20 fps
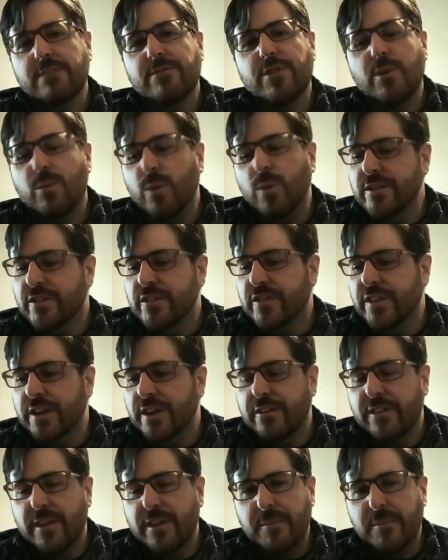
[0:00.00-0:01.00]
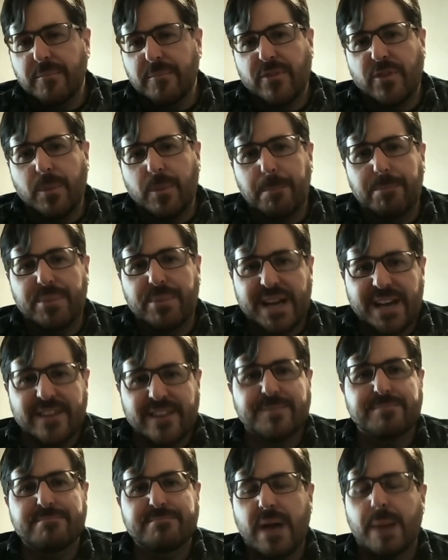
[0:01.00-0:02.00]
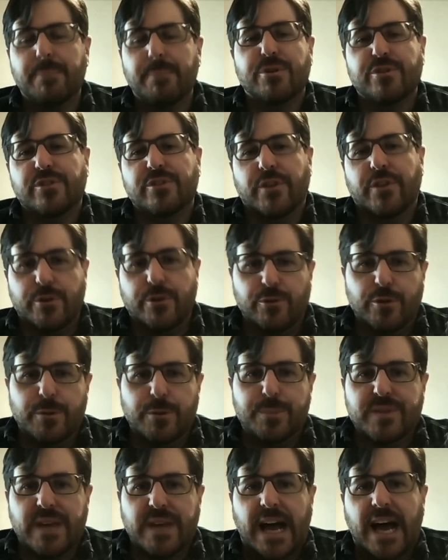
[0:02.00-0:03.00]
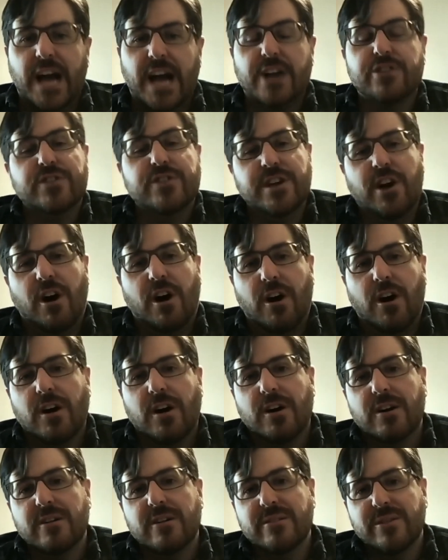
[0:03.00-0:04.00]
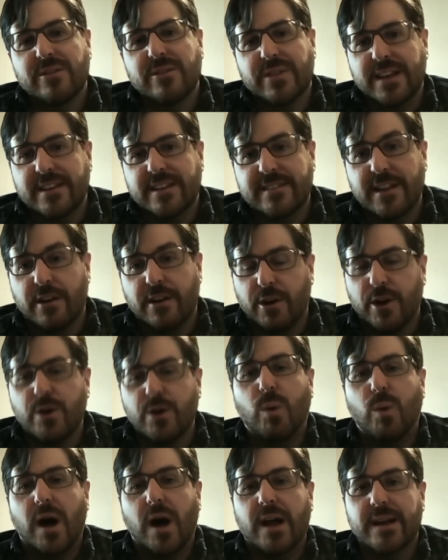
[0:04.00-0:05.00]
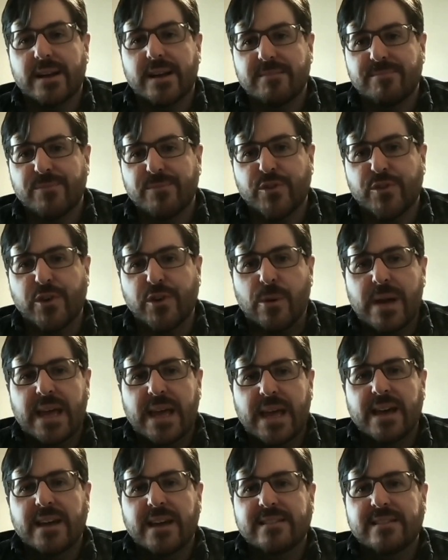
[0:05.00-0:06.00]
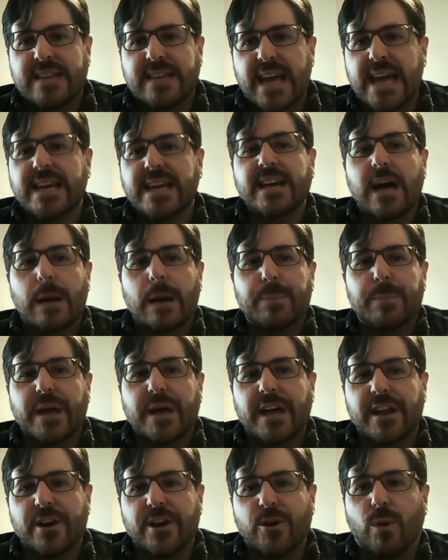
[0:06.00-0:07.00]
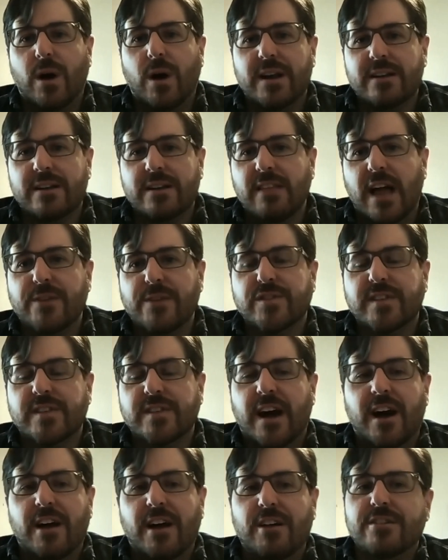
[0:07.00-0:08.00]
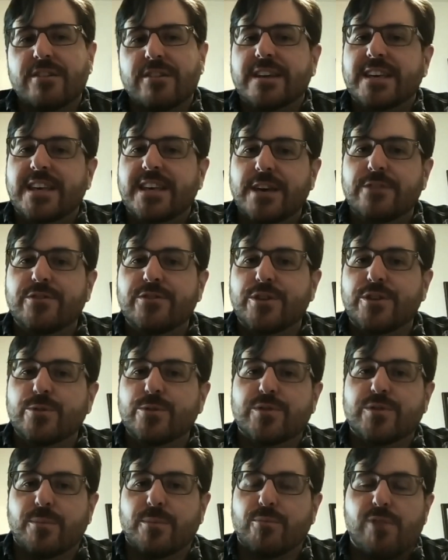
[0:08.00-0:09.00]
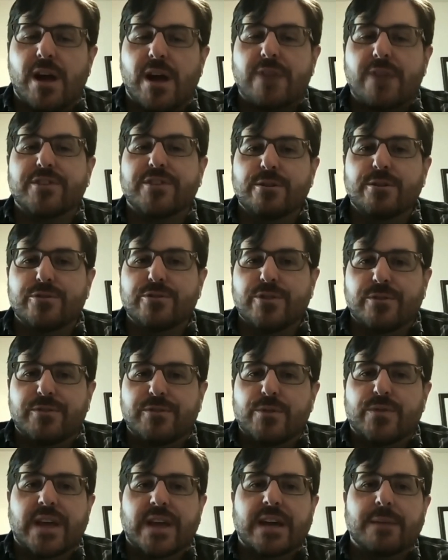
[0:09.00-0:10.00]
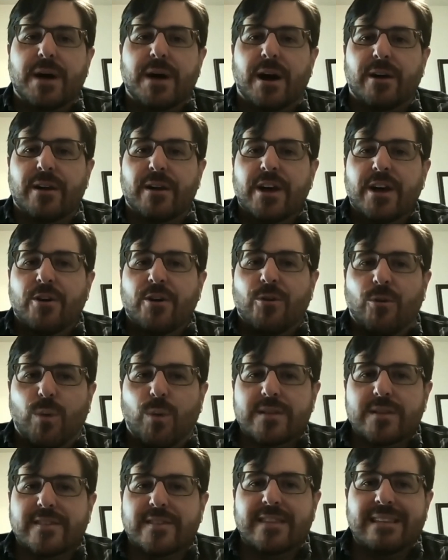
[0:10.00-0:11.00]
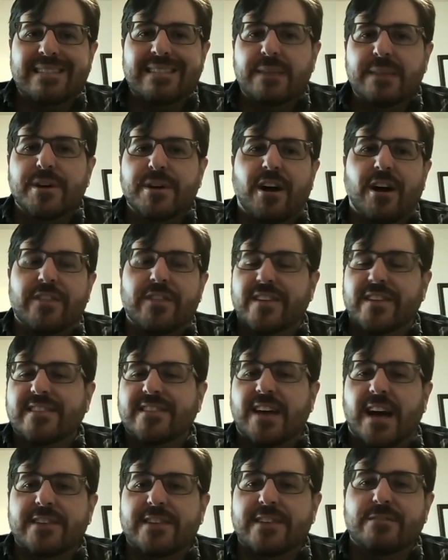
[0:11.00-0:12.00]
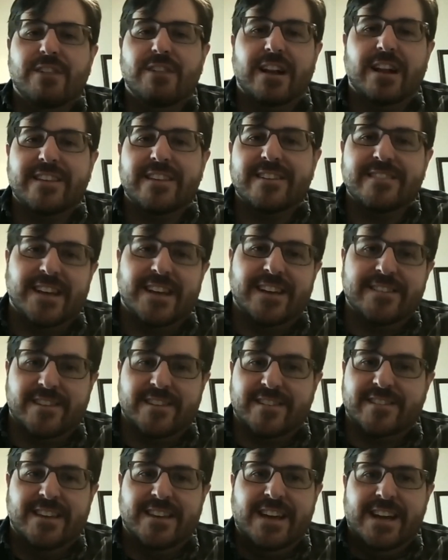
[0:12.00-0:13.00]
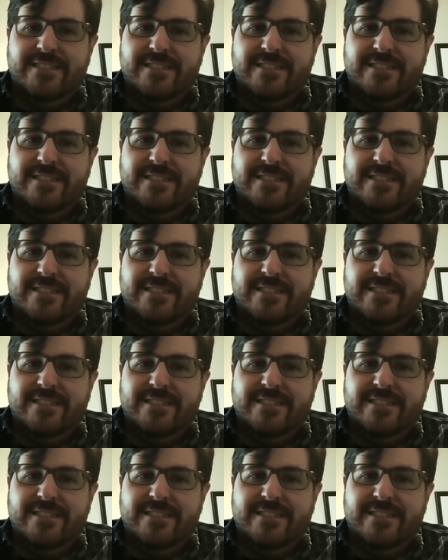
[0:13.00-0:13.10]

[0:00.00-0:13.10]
of the ones that are the, the biggest members of the groups actually are things that are aquatic. So taking up an aquatic lifestyle gives you some refuge. If you think about what's the limit on the size of a lot of these things, it's